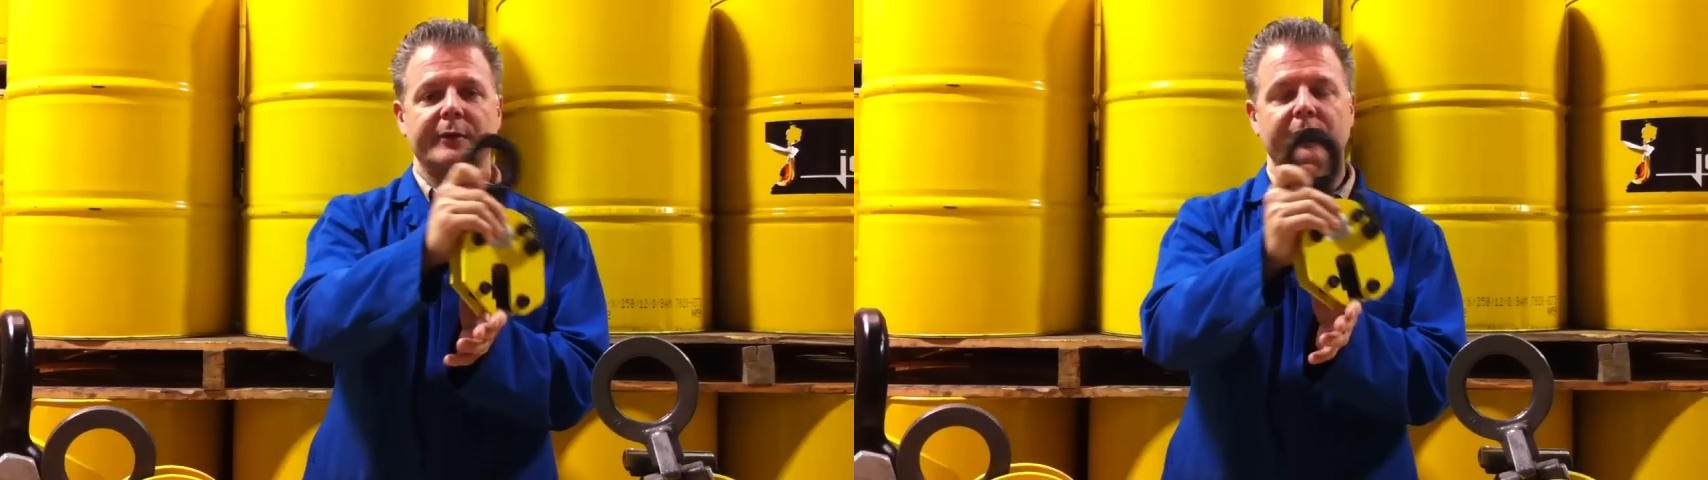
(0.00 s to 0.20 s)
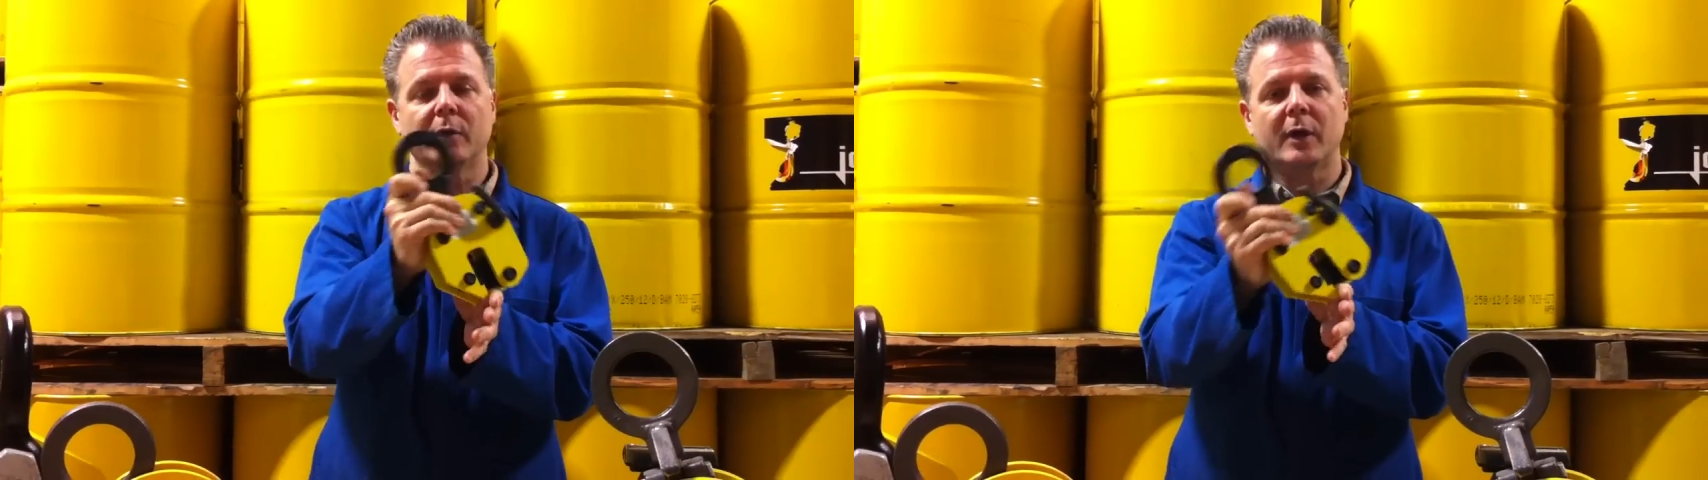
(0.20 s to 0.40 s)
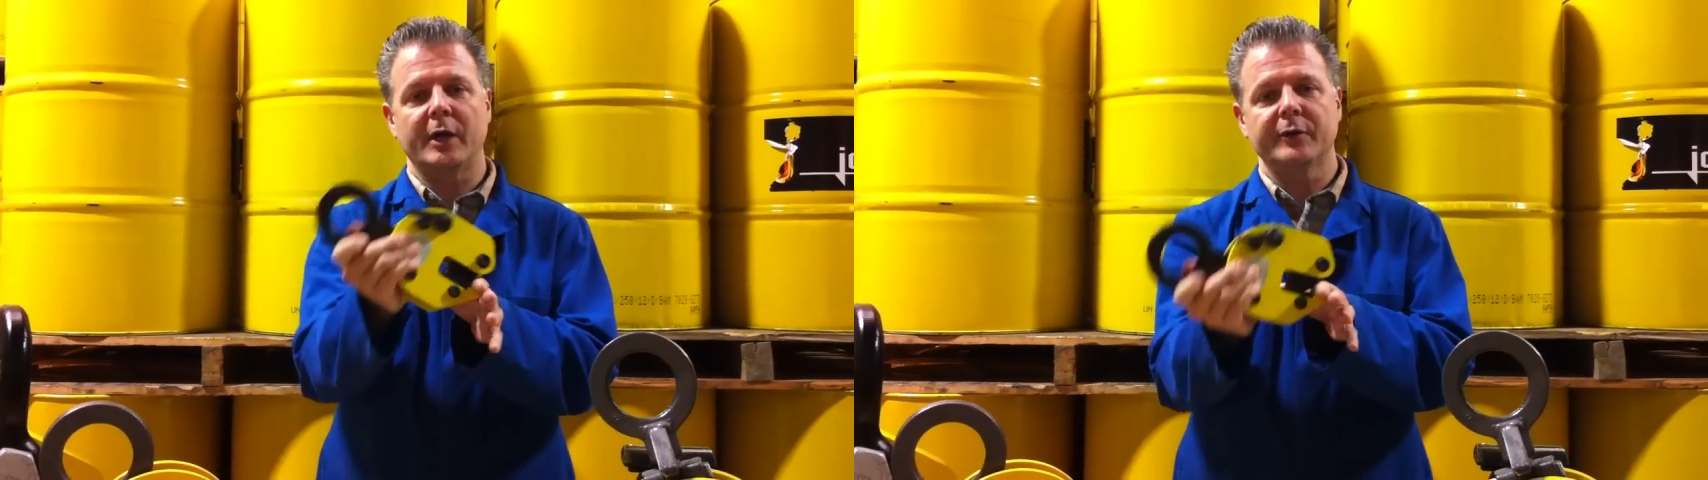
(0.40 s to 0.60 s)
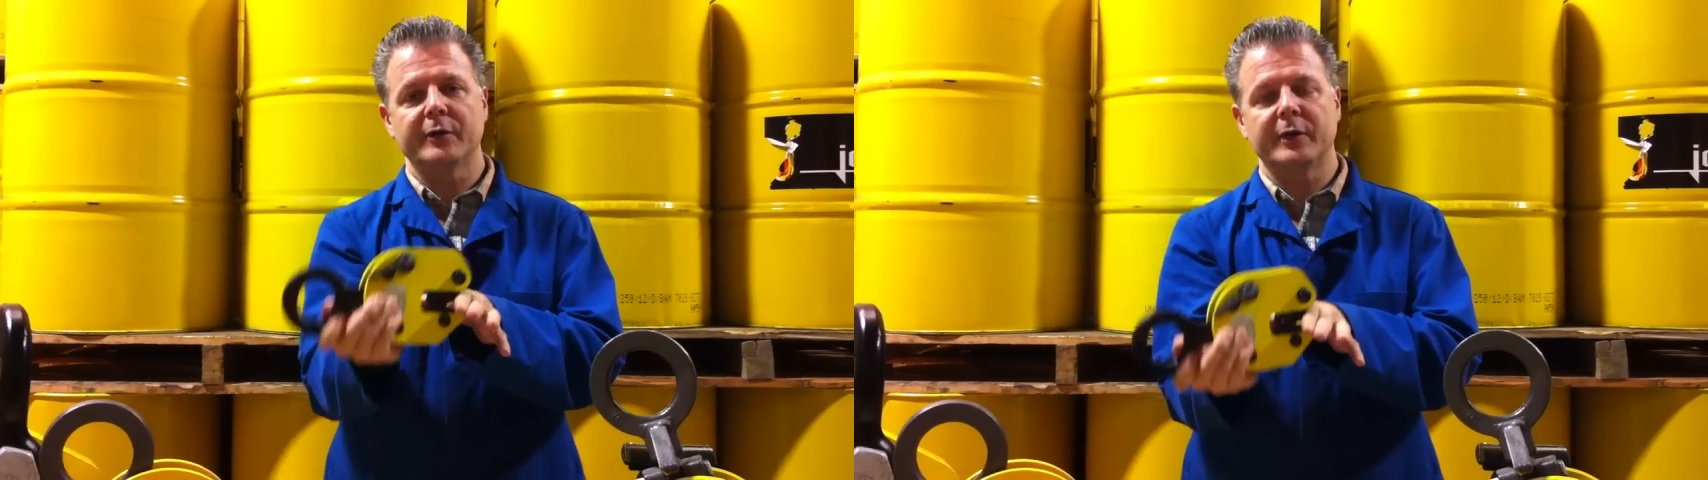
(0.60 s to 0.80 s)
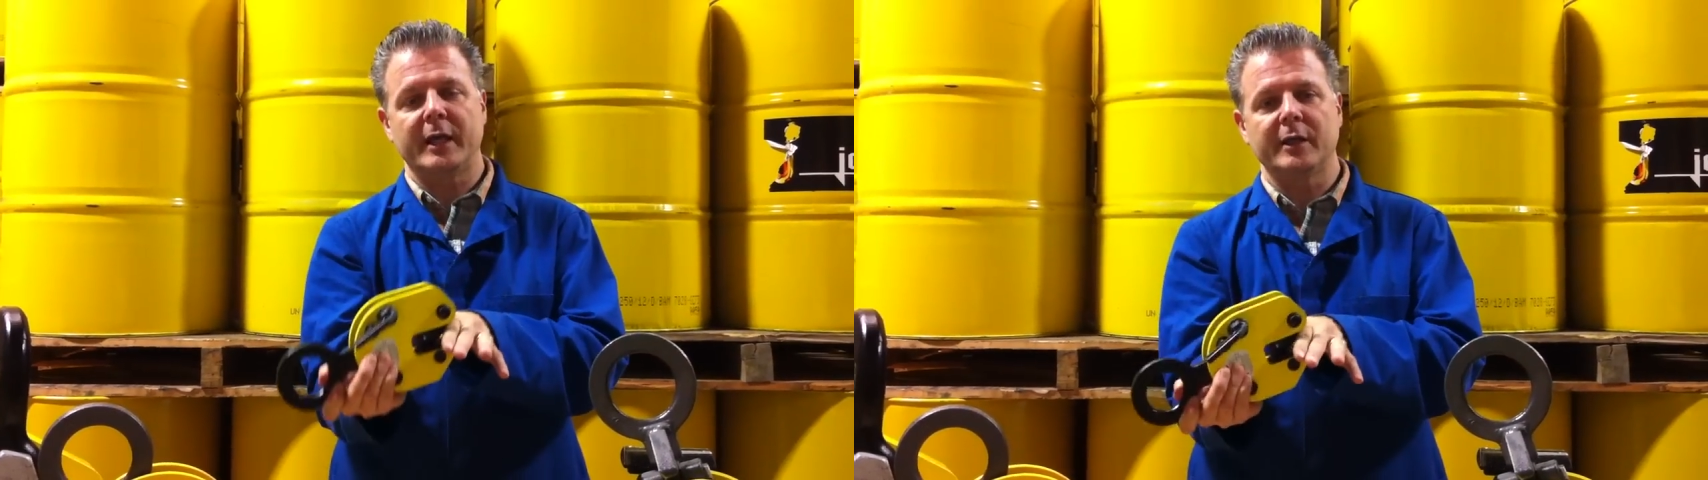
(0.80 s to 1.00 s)
a full
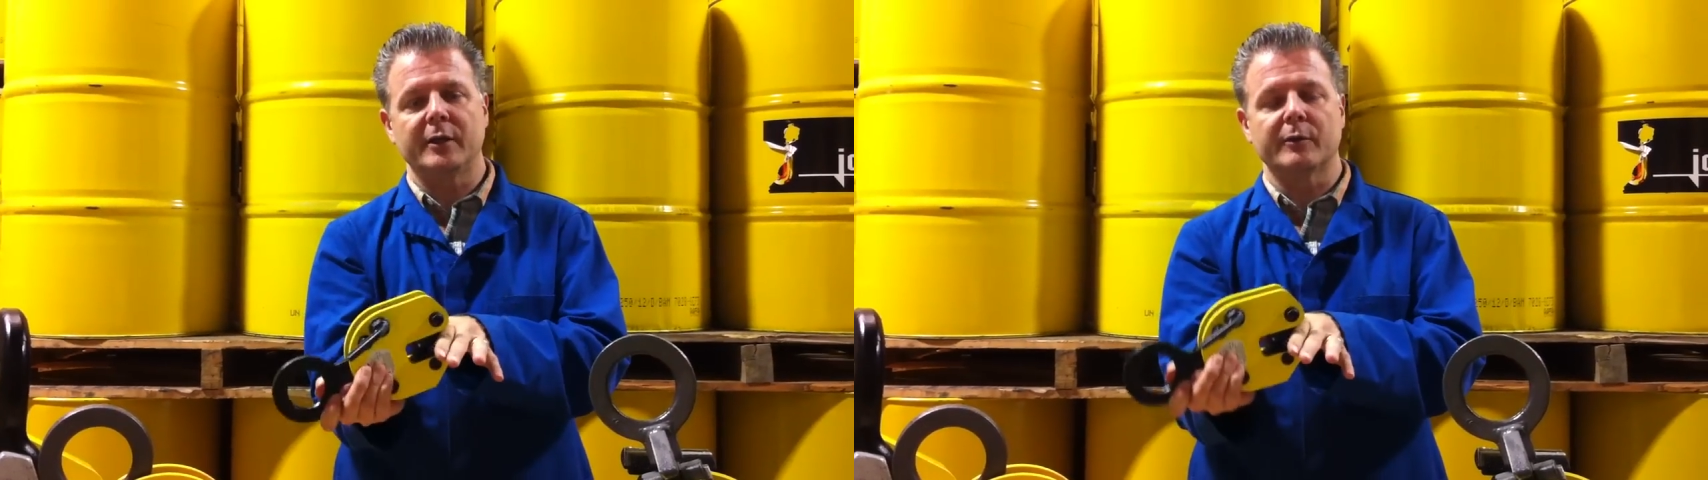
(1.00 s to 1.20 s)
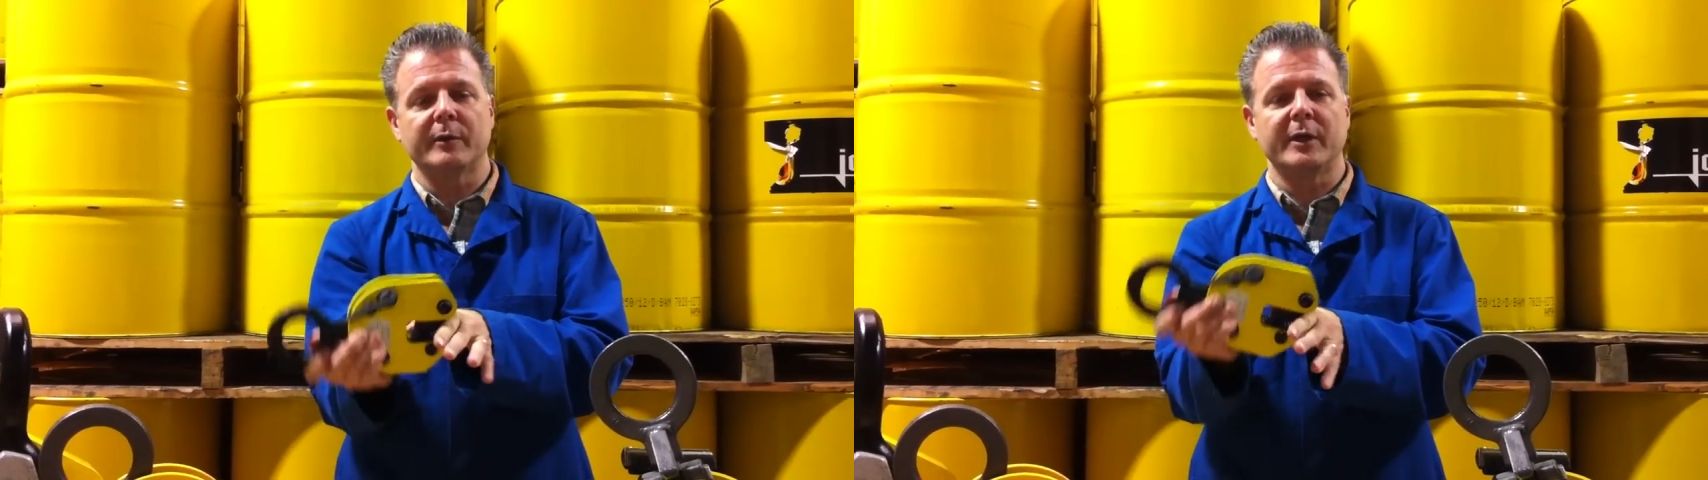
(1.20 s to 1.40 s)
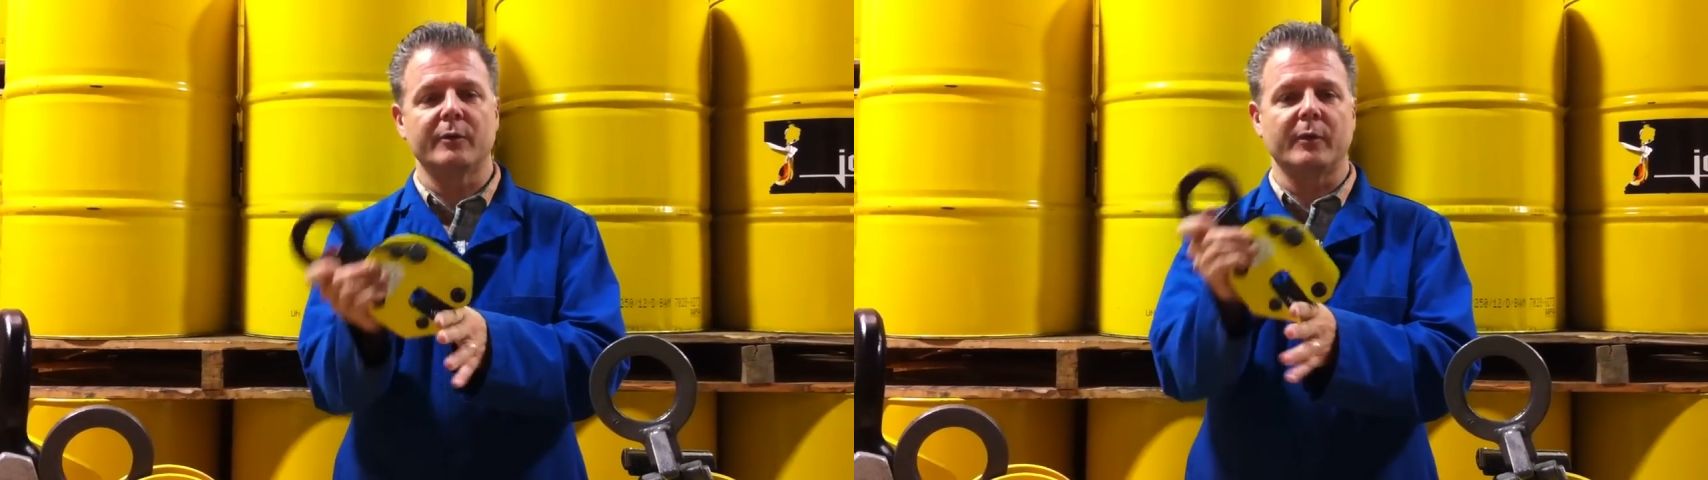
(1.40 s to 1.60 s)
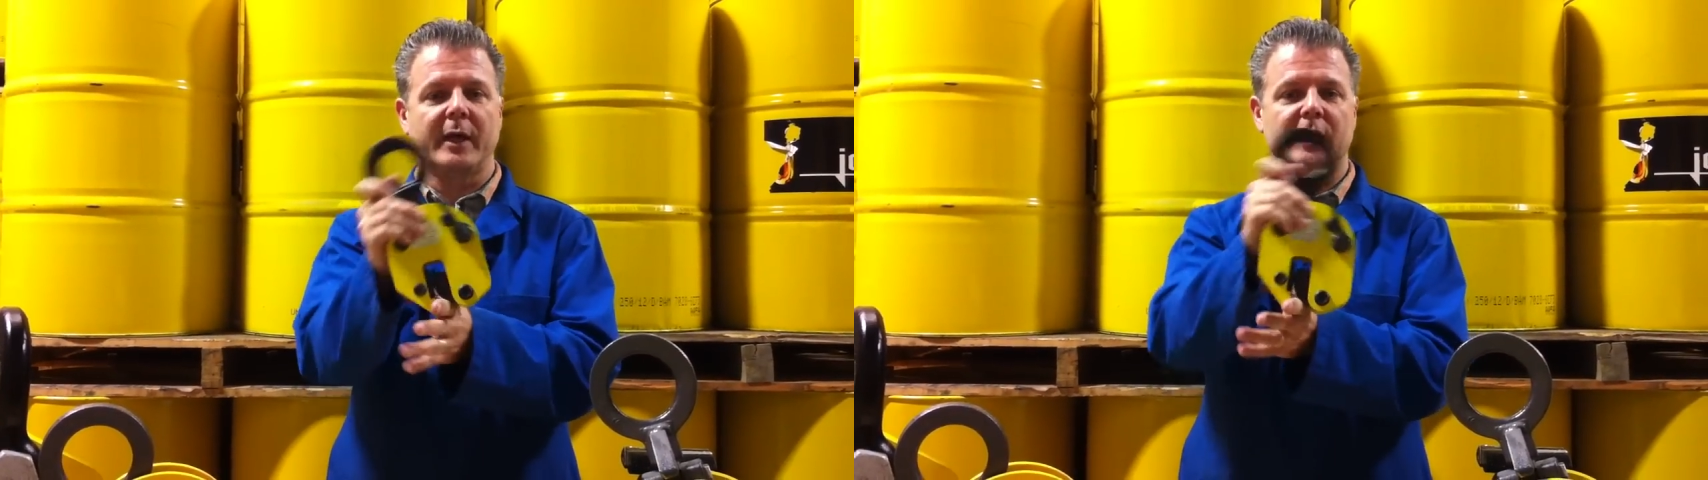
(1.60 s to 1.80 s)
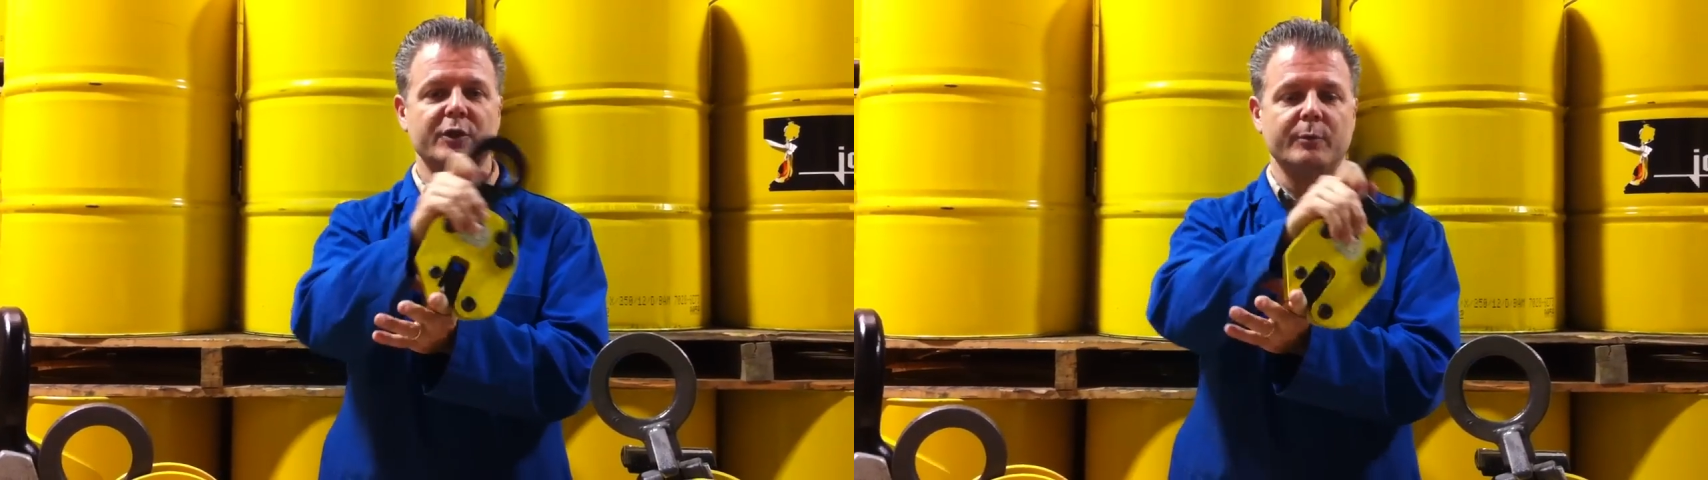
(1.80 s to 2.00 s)
180 degree
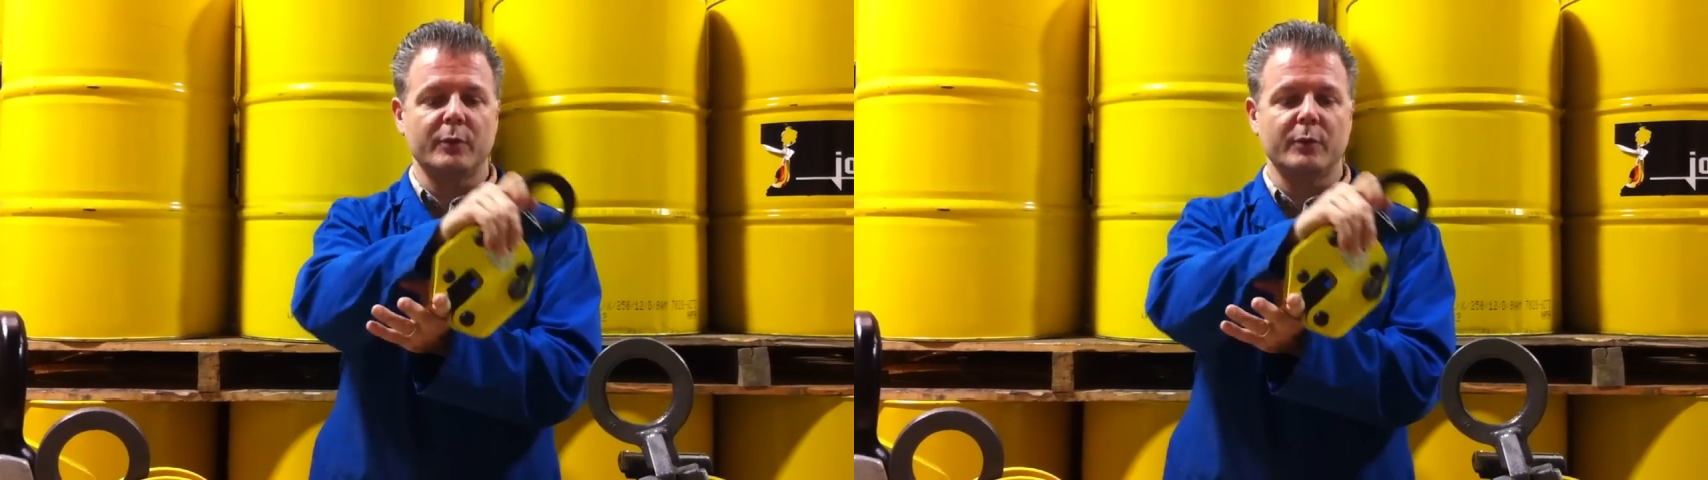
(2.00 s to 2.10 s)
range